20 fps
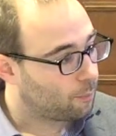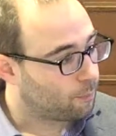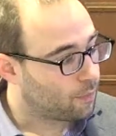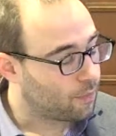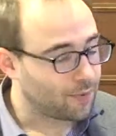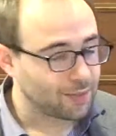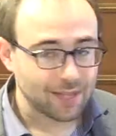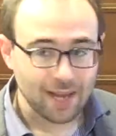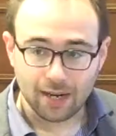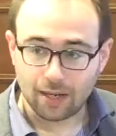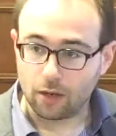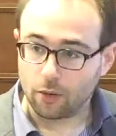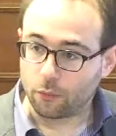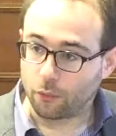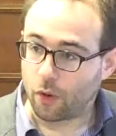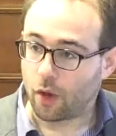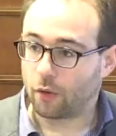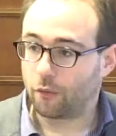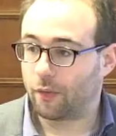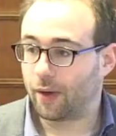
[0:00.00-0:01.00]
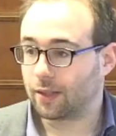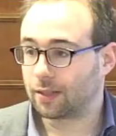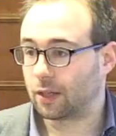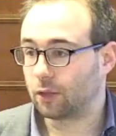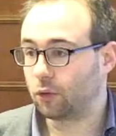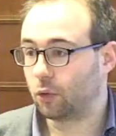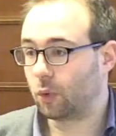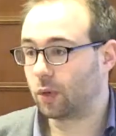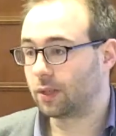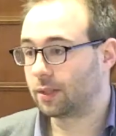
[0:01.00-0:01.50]
But the second and third things I
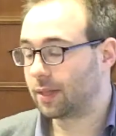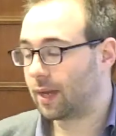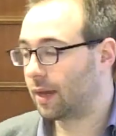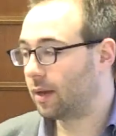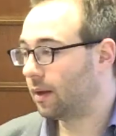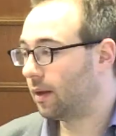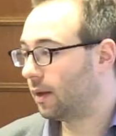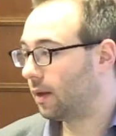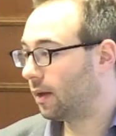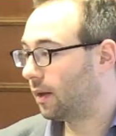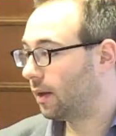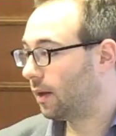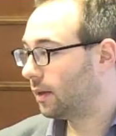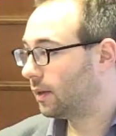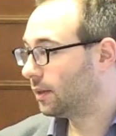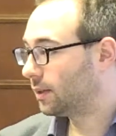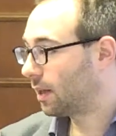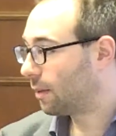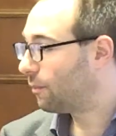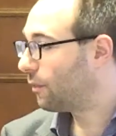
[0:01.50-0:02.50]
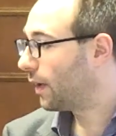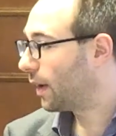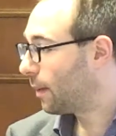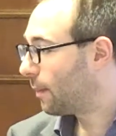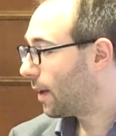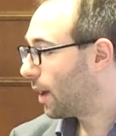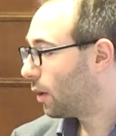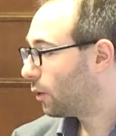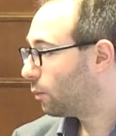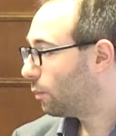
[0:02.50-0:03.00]
do want to say something
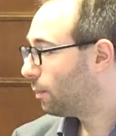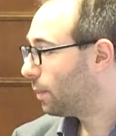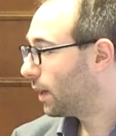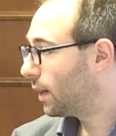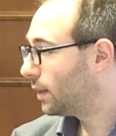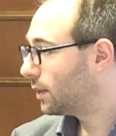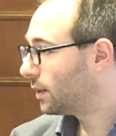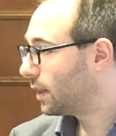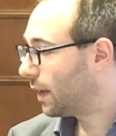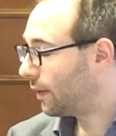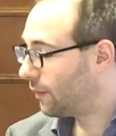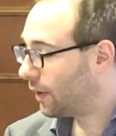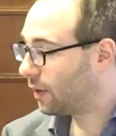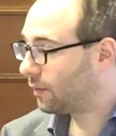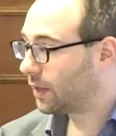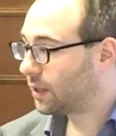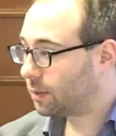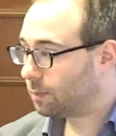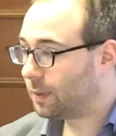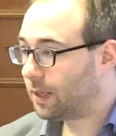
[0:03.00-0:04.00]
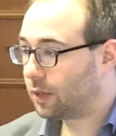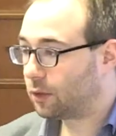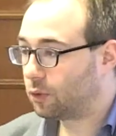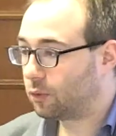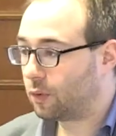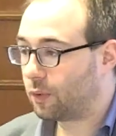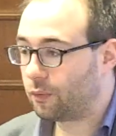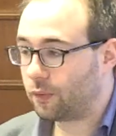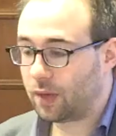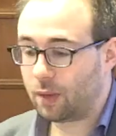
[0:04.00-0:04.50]
about, because I think they speak to
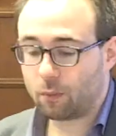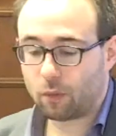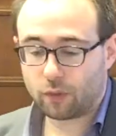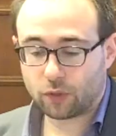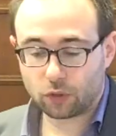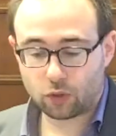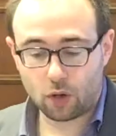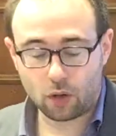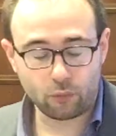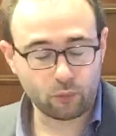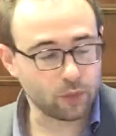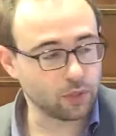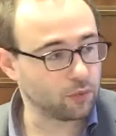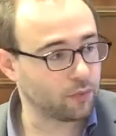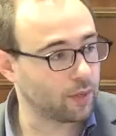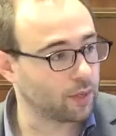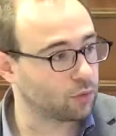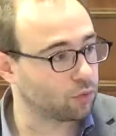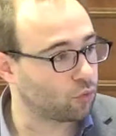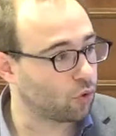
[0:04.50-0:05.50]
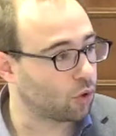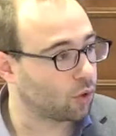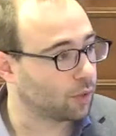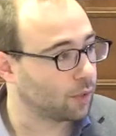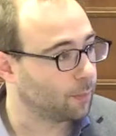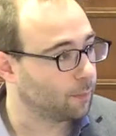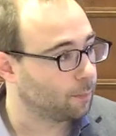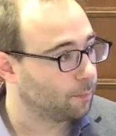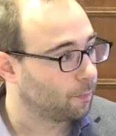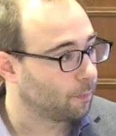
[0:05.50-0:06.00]
the theme of this conference very
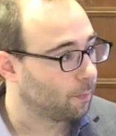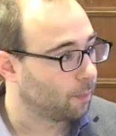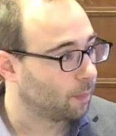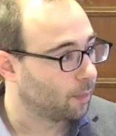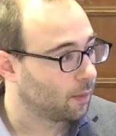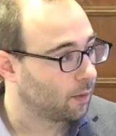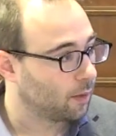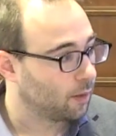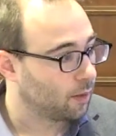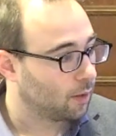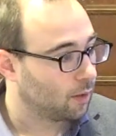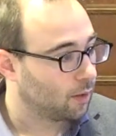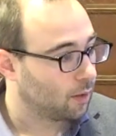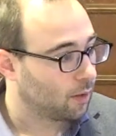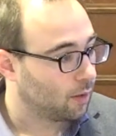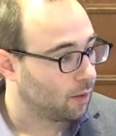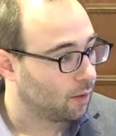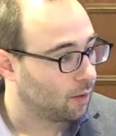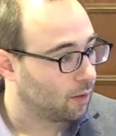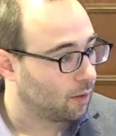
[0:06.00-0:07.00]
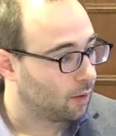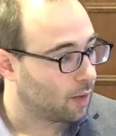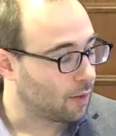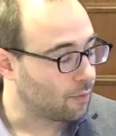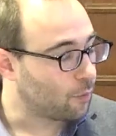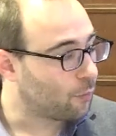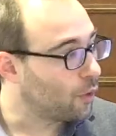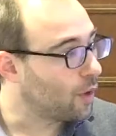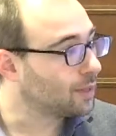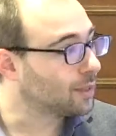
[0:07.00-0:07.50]
strongly. And
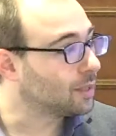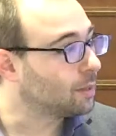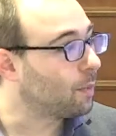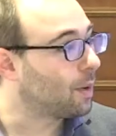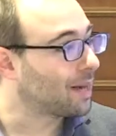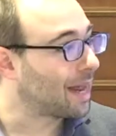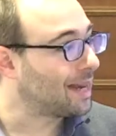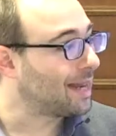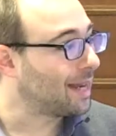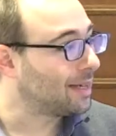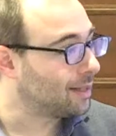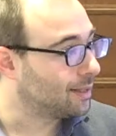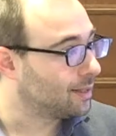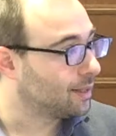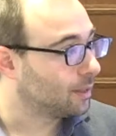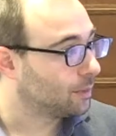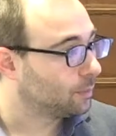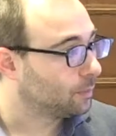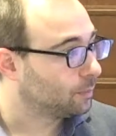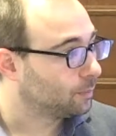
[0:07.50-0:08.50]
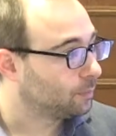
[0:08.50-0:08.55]
the first is about identity.